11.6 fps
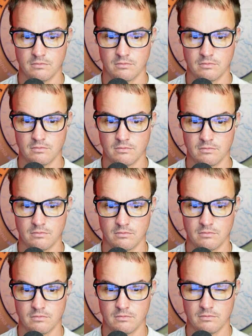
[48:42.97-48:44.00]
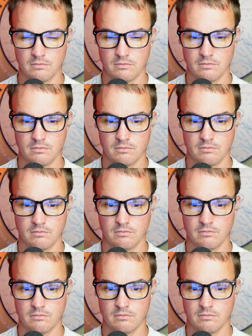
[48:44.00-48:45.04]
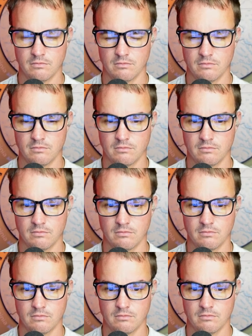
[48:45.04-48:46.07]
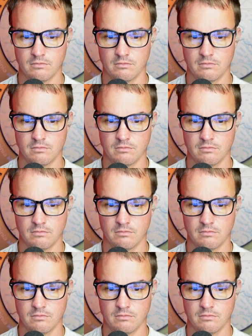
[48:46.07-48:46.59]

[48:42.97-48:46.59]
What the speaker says: (not speaking)